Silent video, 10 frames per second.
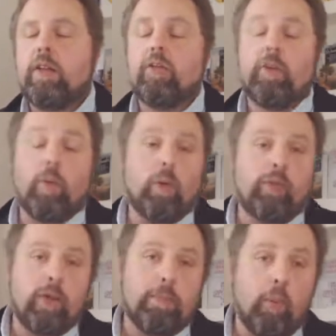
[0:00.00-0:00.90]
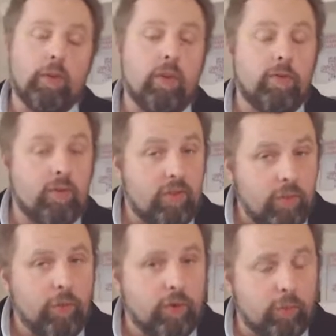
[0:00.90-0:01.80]
There's, of course, an important
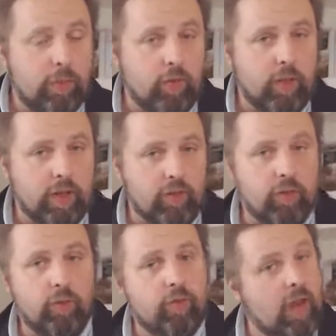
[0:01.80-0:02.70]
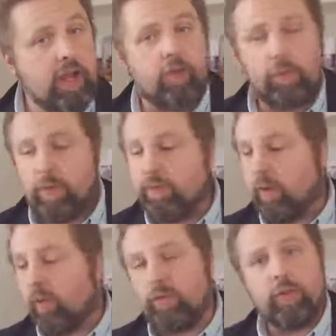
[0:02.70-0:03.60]
difference between the two. Statism
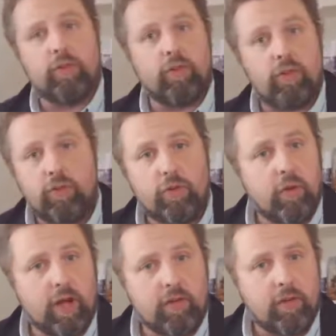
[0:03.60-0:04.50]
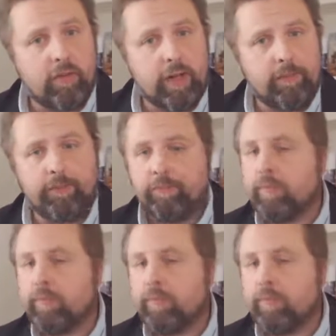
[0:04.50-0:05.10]
involves institutional activity.